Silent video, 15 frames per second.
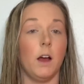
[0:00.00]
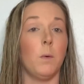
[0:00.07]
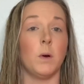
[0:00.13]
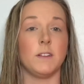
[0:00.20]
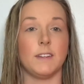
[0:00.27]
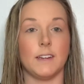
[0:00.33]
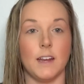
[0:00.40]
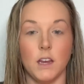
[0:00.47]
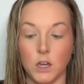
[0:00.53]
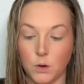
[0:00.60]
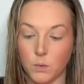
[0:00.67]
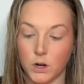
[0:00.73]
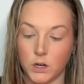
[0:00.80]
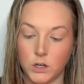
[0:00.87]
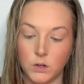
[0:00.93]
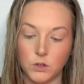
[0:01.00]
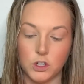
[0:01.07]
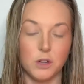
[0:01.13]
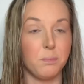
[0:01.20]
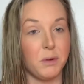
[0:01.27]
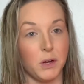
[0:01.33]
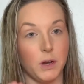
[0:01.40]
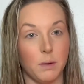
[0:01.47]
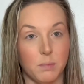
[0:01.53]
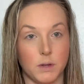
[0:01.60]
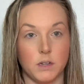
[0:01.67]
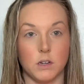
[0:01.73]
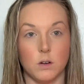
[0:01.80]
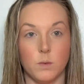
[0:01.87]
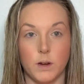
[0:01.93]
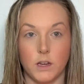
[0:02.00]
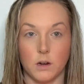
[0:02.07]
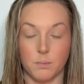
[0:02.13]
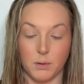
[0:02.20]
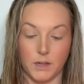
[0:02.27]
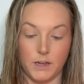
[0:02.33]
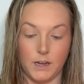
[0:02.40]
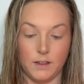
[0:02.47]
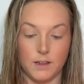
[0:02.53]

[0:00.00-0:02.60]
Once again, you want to use your beauty blender when you're blending